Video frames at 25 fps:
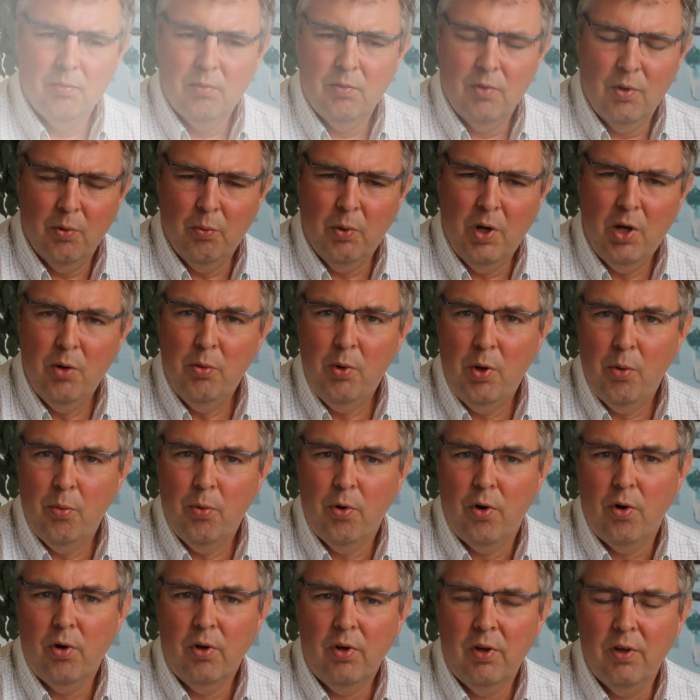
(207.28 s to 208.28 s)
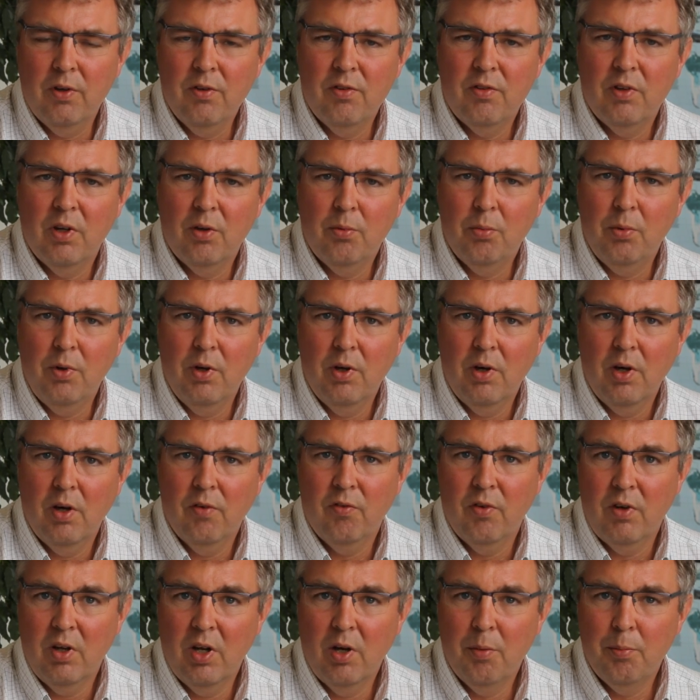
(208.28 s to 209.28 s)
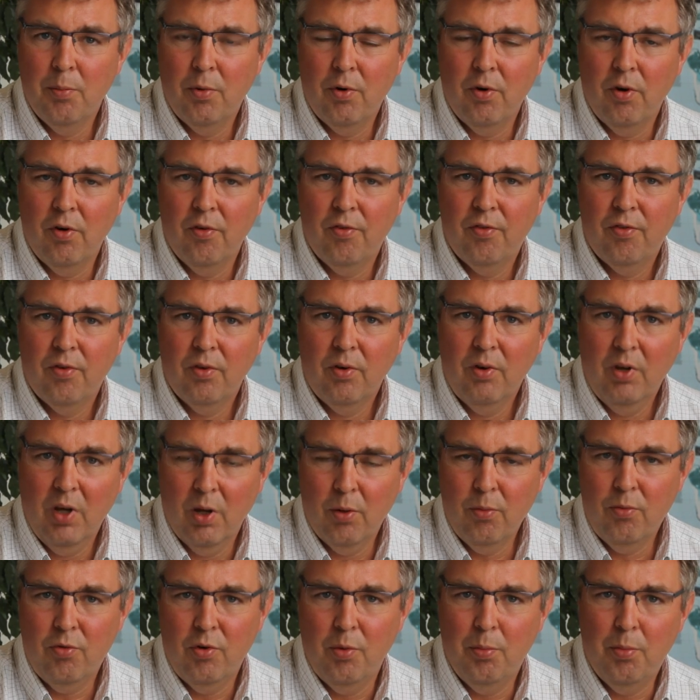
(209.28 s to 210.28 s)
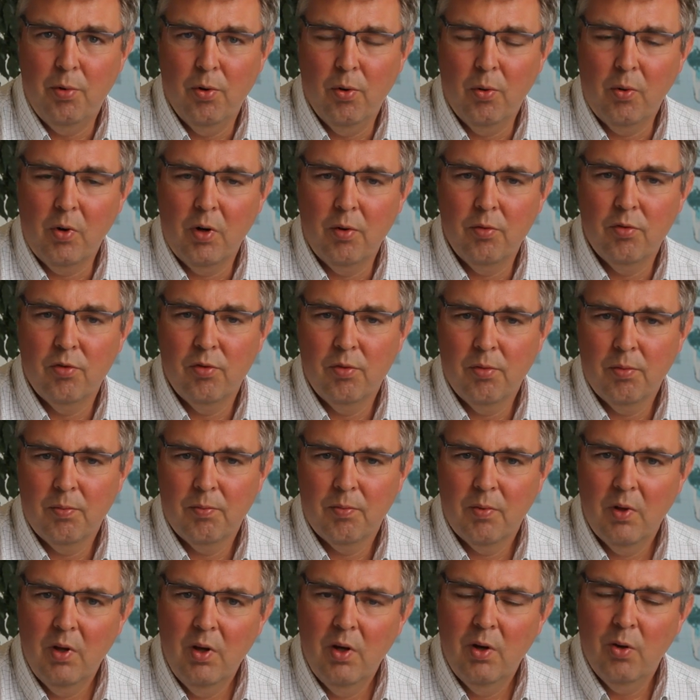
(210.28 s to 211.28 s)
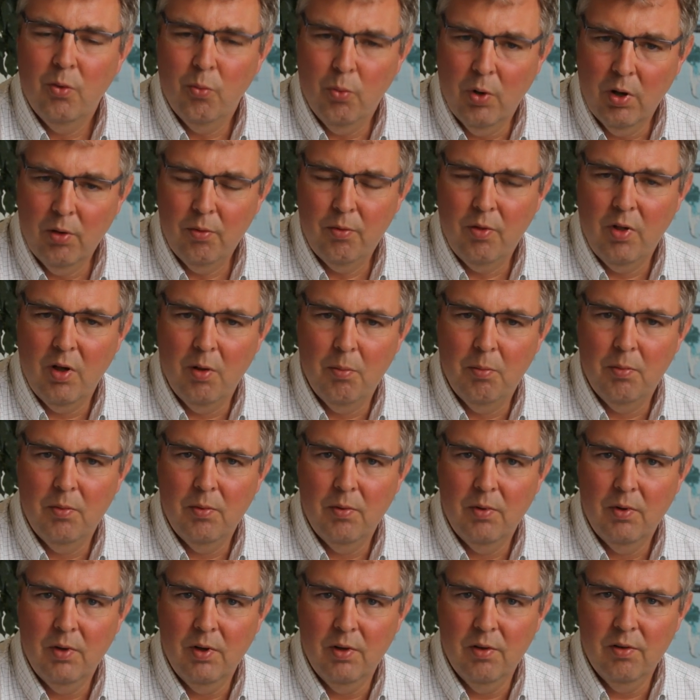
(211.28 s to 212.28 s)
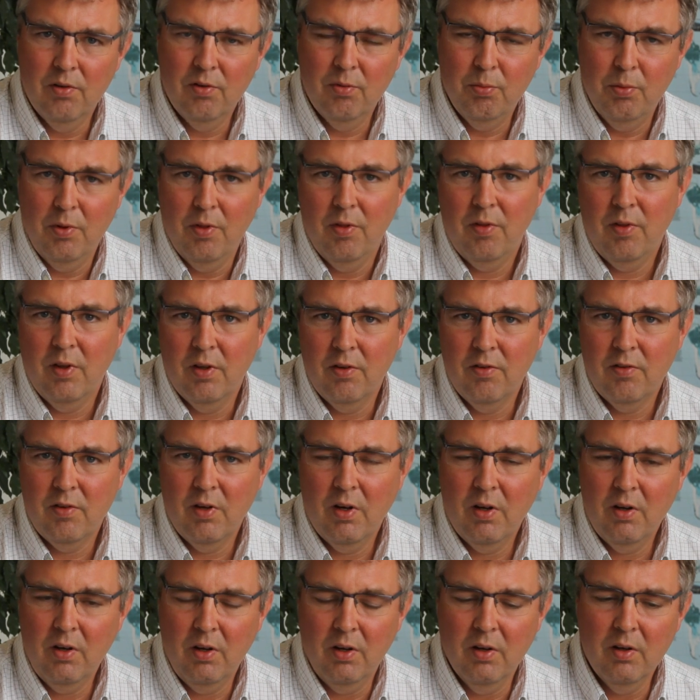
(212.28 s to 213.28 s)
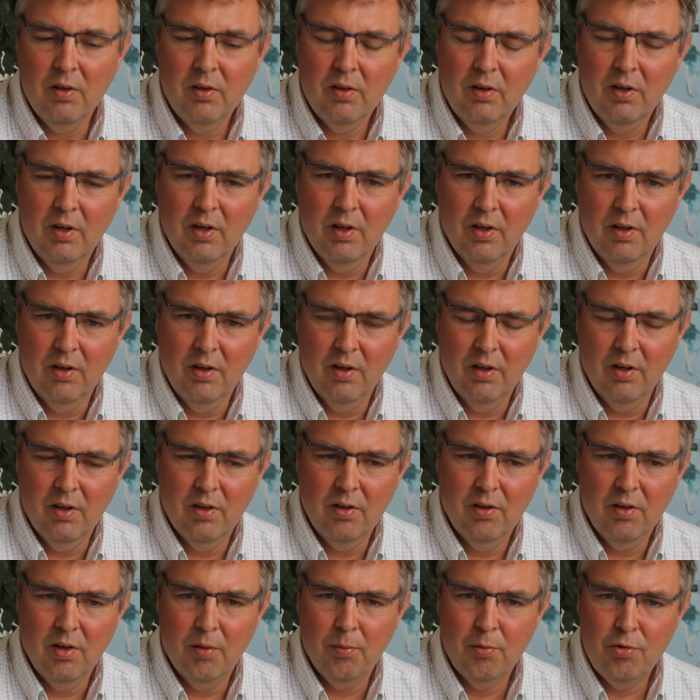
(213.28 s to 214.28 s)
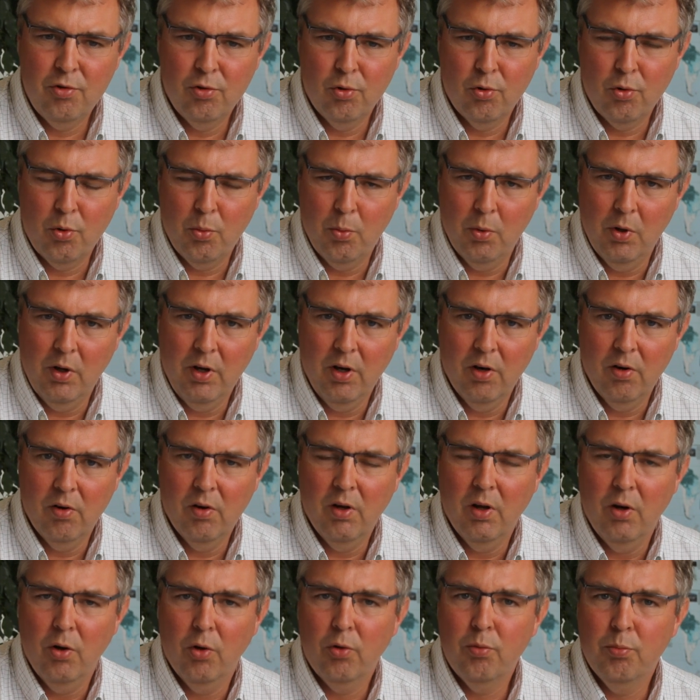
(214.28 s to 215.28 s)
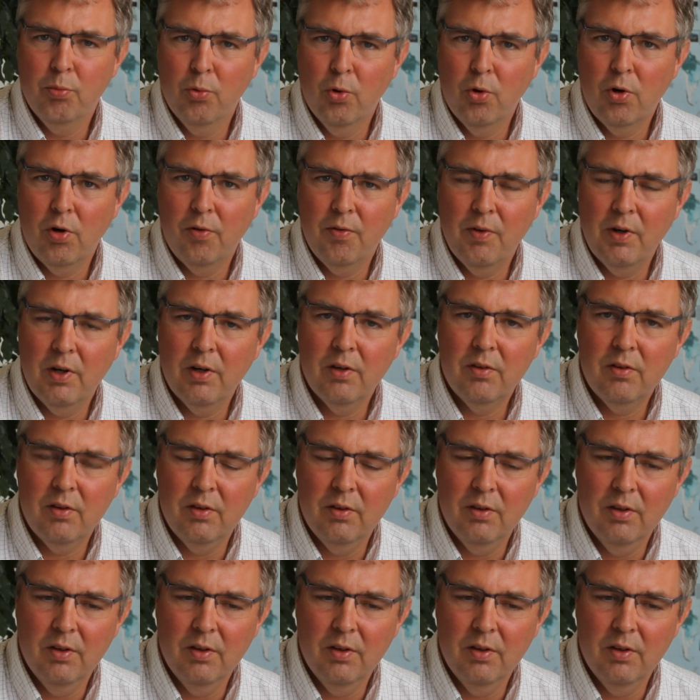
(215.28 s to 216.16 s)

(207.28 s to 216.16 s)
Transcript: The way we work is that we have a number of country programs. One of them is with Tanzania, and I'm sure we will hear a lot more of that